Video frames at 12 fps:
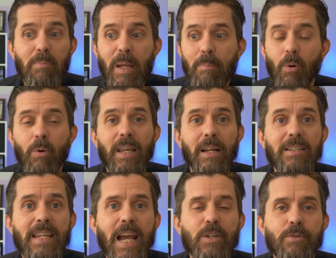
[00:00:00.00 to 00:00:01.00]
of people get a
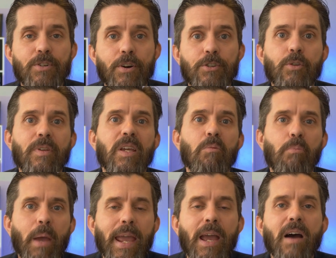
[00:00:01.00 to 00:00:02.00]
tax return so they can
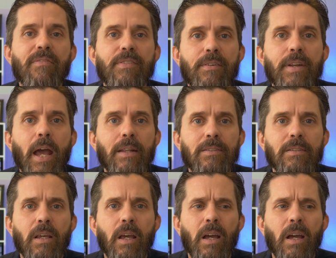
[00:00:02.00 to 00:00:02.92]
pay off their debts.